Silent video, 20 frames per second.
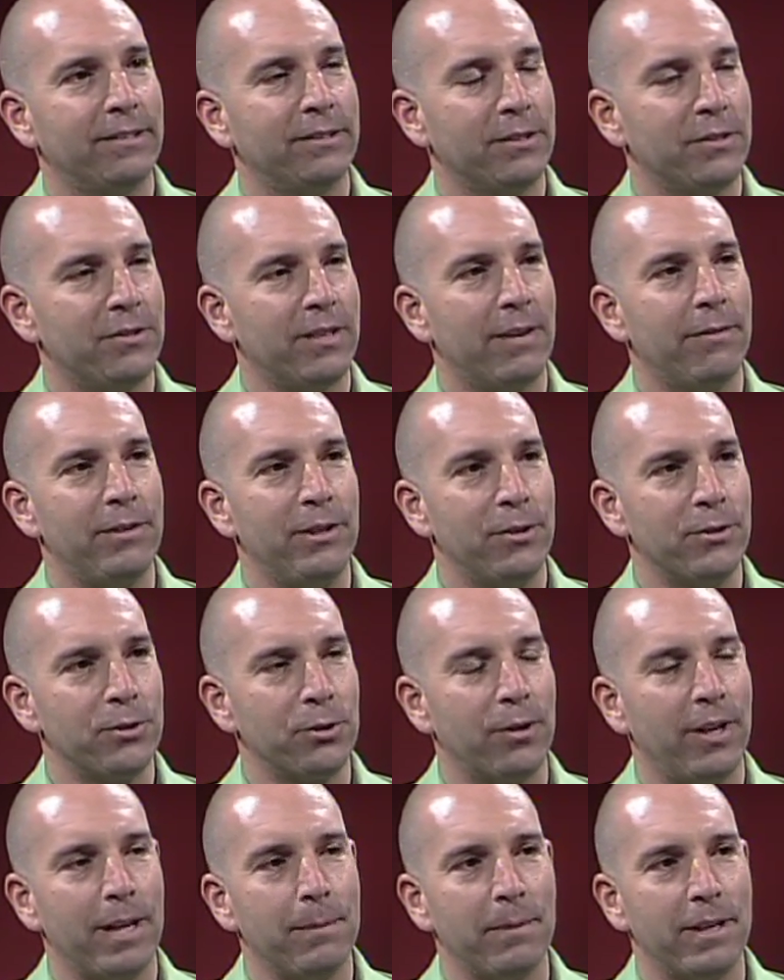So 7 years
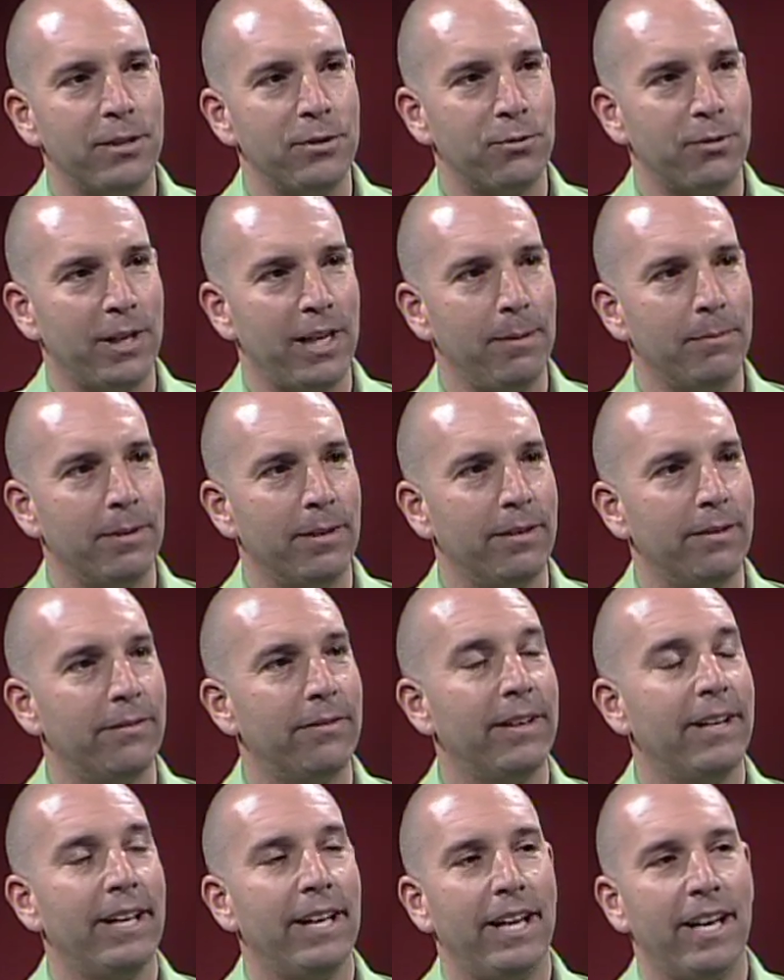ago, I had my dream
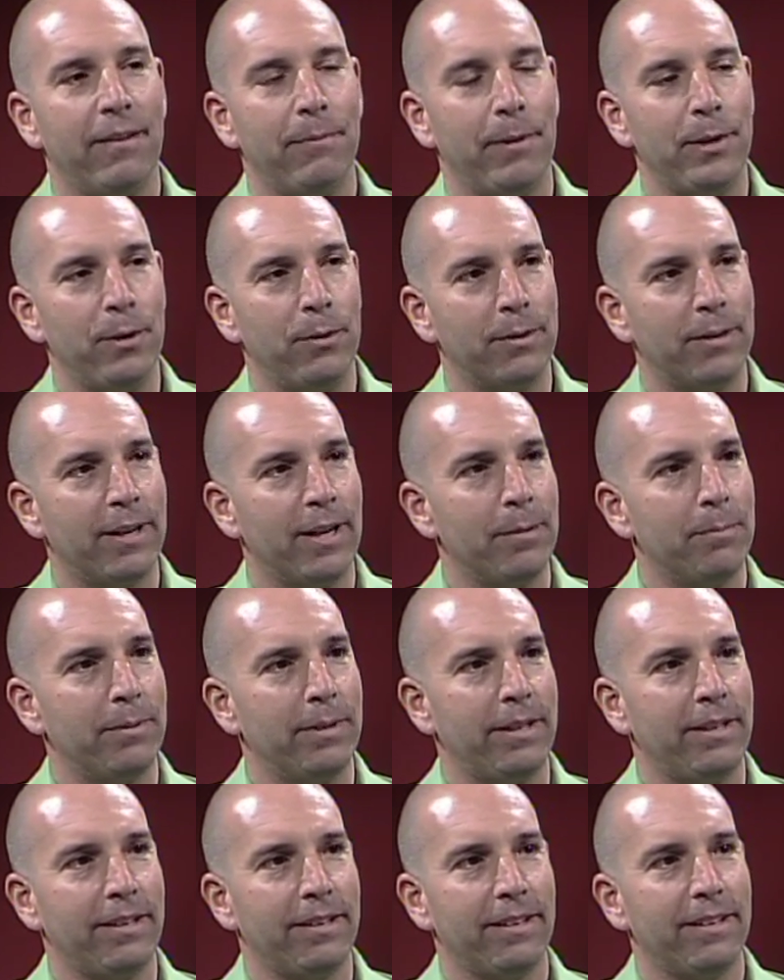of having my own
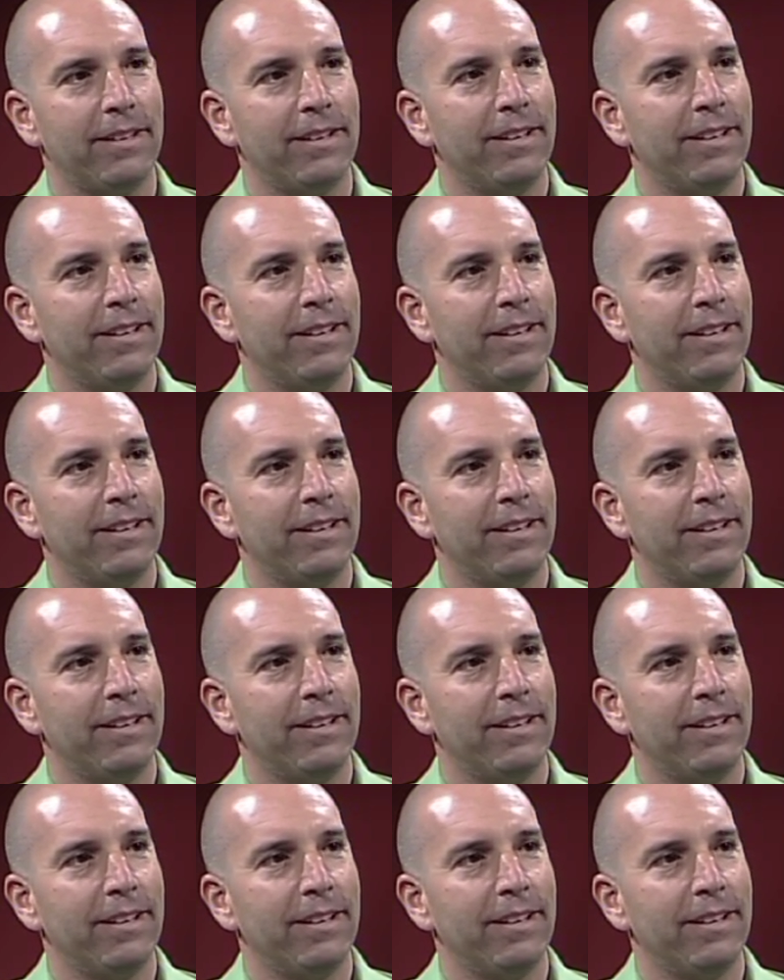company.